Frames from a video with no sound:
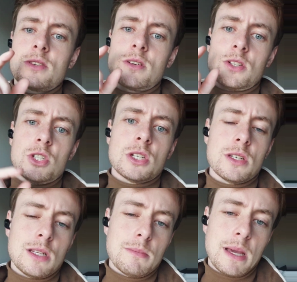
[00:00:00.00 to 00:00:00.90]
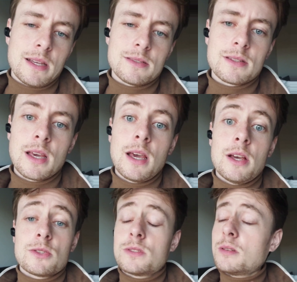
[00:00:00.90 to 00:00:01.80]
all agility based.
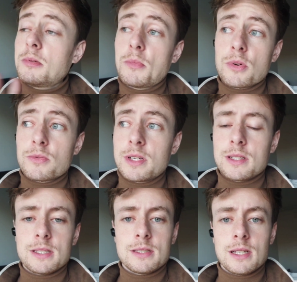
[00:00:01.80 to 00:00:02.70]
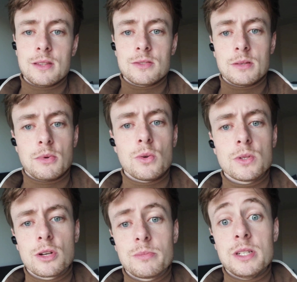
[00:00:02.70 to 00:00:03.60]
So it's a little bit more realistic. There's some
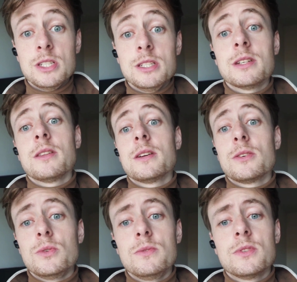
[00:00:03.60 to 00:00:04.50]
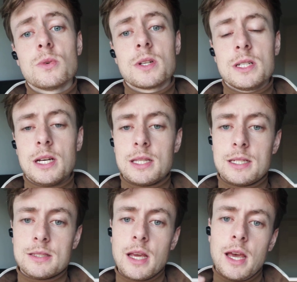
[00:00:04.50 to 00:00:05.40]
old RPGs out there who've sort of done
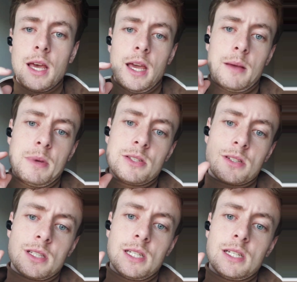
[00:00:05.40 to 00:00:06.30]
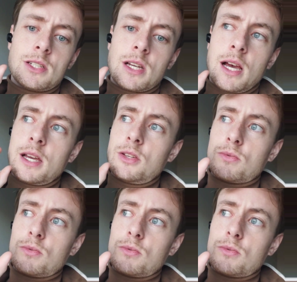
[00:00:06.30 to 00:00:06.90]
this. And basically each guy, you